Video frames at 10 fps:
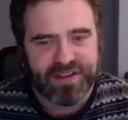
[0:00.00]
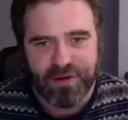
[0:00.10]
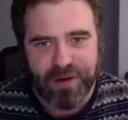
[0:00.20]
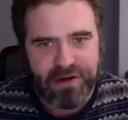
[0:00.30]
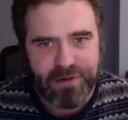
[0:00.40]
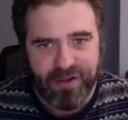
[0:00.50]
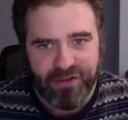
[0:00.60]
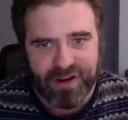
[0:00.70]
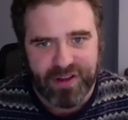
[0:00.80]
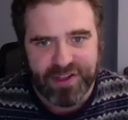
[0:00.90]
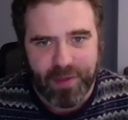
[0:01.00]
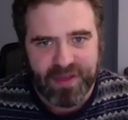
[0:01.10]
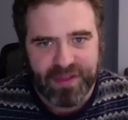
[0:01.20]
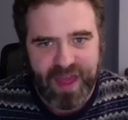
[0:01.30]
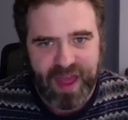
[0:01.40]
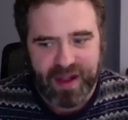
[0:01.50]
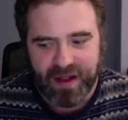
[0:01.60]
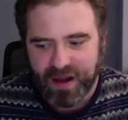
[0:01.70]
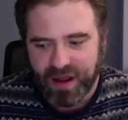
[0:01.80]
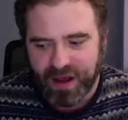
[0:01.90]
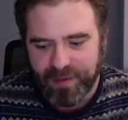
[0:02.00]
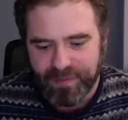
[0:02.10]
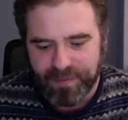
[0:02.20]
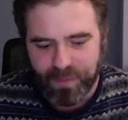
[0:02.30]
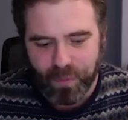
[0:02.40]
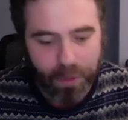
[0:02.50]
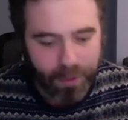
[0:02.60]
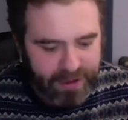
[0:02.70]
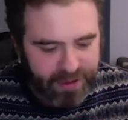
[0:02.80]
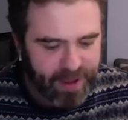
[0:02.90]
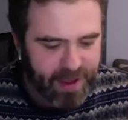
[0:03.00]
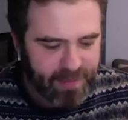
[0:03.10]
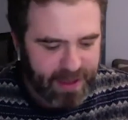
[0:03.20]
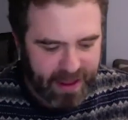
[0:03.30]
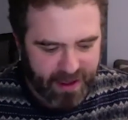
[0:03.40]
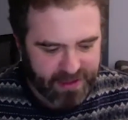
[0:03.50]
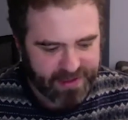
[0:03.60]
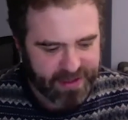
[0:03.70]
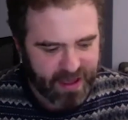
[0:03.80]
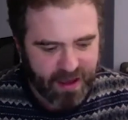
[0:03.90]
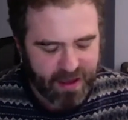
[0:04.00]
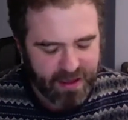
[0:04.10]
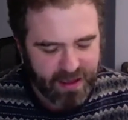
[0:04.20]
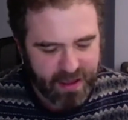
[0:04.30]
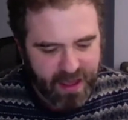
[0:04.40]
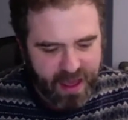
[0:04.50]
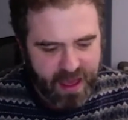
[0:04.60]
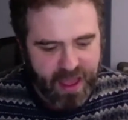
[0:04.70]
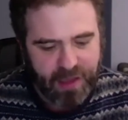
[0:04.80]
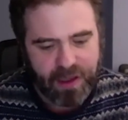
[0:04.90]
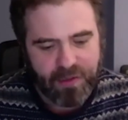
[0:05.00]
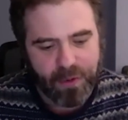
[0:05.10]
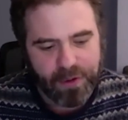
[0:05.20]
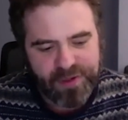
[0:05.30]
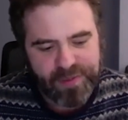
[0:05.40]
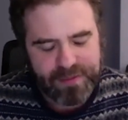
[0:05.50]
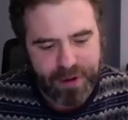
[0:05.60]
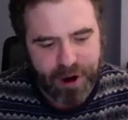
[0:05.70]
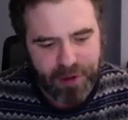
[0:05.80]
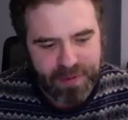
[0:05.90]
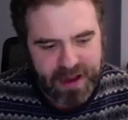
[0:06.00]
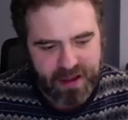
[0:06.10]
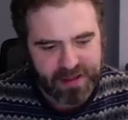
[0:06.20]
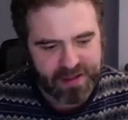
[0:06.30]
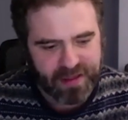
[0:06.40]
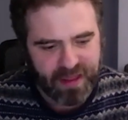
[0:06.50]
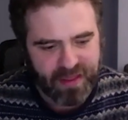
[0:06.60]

is a great question. Something that worries me because it worries me in part because